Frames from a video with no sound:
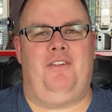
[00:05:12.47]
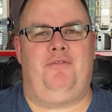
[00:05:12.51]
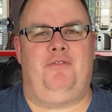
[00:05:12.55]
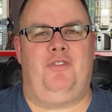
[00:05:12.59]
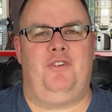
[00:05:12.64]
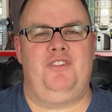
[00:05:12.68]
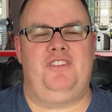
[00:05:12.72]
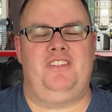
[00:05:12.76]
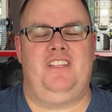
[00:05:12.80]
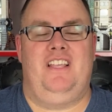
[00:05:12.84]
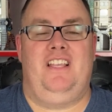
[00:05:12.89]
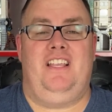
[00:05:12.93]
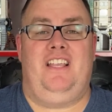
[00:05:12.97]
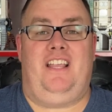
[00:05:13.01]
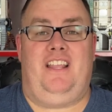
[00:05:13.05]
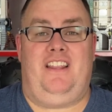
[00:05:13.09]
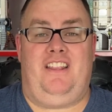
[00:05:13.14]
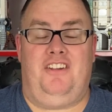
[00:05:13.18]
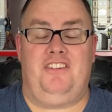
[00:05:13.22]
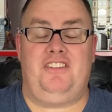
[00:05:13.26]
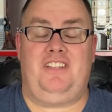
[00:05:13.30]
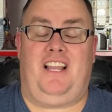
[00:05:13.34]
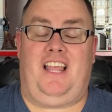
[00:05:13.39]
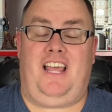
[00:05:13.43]
First,
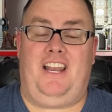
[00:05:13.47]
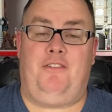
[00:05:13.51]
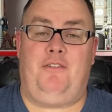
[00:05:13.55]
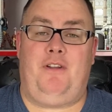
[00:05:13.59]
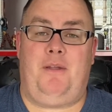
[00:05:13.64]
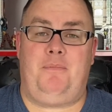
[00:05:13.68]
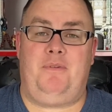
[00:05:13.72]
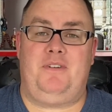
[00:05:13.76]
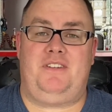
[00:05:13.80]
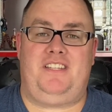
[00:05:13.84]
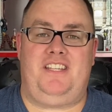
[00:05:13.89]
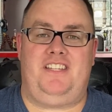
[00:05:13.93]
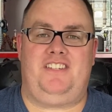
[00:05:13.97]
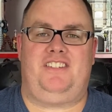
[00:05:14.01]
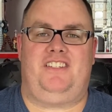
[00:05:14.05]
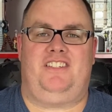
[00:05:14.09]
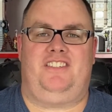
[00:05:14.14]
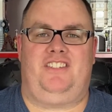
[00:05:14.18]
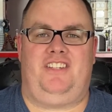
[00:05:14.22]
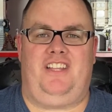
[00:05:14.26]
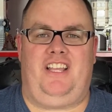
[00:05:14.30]
there's a lot of repetitions.